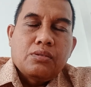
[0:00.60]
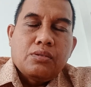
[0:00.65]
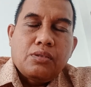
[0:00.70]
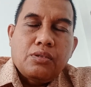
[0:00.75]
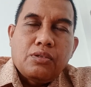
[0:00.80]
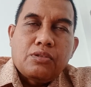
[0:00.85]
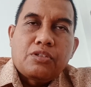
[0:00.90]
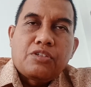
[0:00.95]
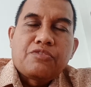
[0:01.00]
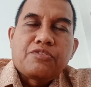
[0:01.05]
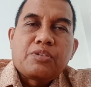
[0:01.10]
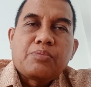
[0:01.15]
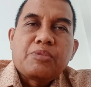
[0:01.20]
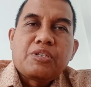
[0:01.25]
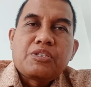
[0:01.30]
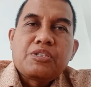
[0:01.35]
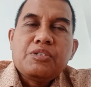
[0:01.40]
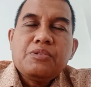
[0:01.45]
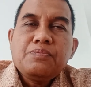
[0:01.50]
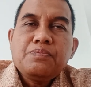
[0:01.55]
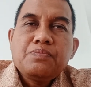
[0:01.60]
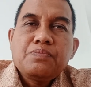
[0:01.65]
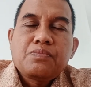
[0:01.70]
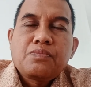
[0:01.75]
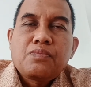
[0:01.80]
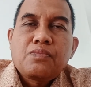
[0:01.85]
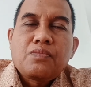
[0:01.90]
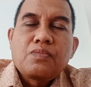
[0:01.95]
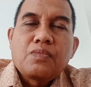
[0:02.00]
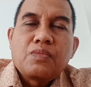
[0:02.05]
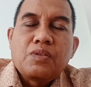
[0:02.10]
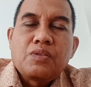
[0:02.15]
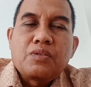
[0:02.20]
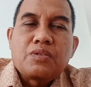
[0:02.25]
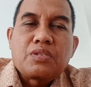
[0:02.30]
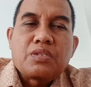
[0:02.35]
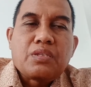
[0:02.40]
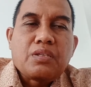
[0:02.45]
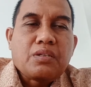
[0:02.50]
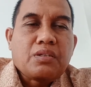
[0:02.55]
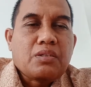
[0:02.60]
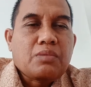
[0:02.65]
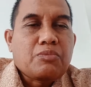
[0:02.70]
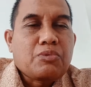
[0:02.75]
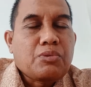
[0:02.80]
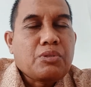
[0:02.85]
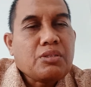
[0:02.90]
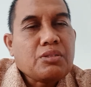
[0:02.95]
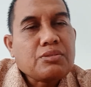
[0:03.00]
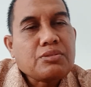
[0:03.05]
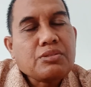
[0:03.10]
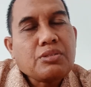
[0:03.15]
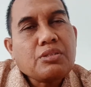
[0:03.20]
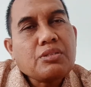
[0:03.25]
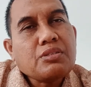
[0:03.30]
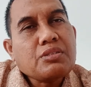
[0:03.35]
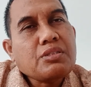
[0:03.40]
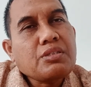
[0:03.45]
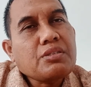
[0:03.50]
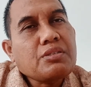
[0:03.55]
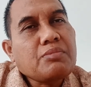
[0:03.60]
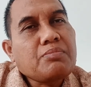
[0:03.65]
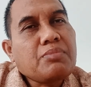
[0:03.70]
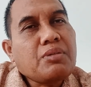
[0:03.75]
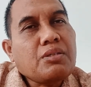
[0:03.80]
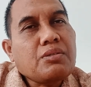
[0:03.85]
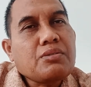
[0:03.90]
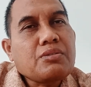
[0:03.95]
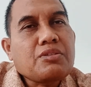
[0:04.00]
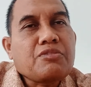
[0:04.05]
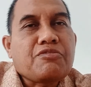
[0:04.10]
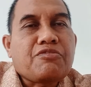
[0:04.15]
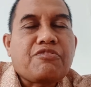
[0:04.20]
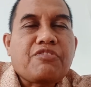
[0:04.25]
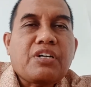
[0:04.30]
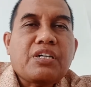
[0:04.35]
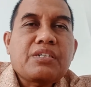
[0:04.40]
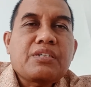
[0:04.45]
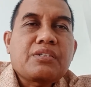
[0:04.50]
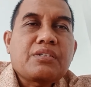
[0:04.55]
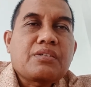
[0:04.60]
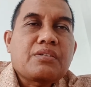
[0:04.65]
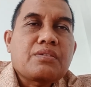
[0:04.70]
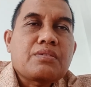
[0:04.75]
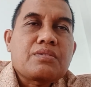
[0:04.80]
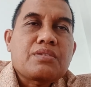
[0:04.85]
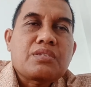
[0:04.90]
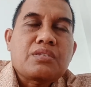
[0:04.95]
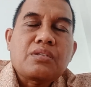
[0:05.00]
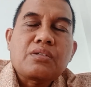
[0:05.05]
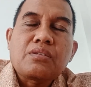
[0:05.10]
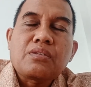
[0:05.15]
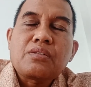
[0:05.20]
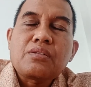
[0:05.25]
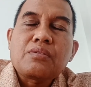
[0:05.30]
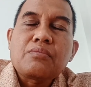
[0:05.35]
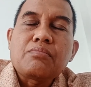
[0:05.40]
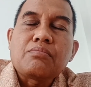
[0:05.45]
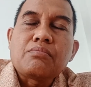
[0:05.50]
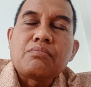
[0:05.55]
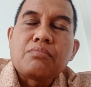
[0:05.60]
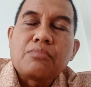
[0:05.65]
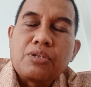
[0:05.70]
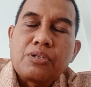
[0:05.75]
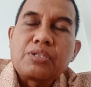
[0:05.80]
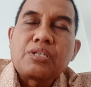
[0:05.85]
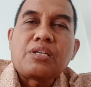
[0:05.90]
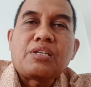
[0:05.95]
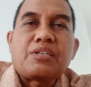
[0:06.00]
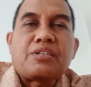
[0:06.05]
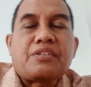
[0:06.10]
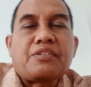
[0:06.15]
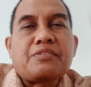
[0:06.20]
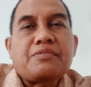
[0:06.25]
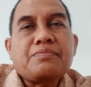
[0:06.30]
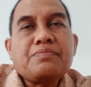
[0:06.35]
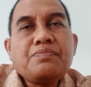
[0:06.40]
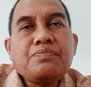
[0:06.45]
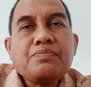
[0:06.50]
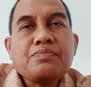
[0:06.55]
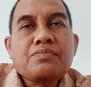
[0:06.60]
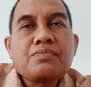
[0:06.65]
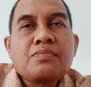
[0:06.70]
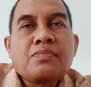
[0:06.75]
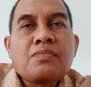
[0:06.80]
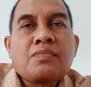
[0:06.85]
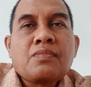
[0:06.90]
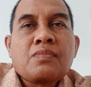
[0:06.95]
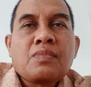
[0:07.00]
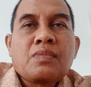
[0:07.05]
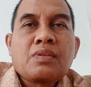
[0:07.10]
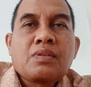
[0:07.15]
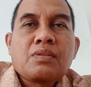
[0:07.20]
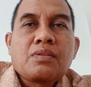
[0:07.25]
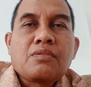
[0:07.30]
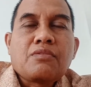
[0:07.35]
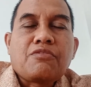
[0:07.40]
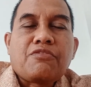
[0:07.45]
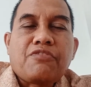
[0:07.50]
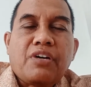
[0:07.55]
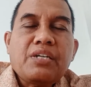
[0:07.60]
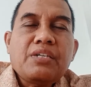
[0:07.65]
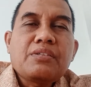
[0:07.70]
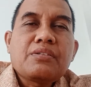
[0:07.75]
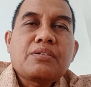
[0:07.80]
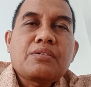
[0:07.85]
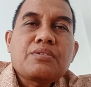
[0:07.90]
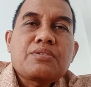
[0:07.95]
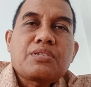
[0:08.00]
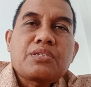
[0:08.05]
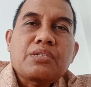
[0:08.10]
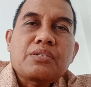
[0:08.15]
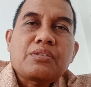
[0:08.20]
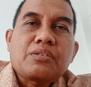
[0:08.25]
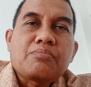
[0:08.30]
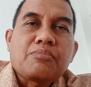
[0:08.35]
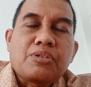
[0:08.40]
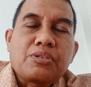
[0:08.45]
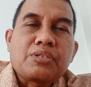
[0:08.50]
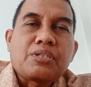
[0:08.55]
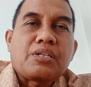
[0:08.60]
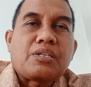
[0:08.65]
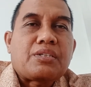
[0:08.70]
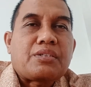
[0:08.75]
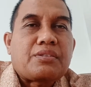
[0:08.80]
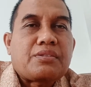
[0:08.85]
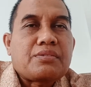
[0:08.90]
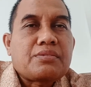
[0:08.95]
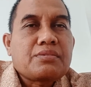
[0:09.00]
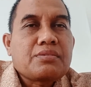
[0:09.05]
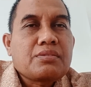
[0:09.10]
Hello everybody. This time we are talking about financial modeling. Financial modeling